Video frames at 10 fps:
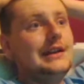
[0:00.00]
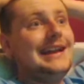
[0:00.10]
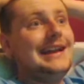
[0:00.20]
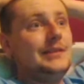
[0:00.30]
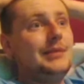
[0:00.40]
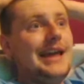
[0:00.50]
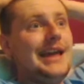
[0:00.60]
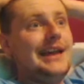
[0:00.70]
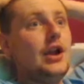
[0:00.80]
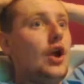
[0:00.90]
is
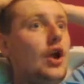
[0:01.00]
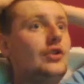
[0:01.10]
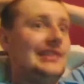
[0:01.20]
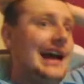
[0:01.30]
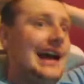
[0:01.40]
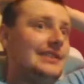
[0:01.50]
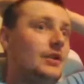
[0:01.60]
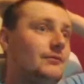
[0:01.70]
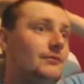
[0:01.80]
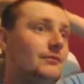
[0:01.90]
playing alongside
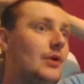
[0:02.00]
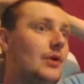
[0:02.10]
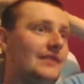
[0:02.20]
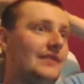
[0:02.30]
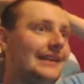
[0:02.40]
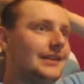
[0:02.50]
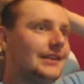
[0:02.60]
them for most of it.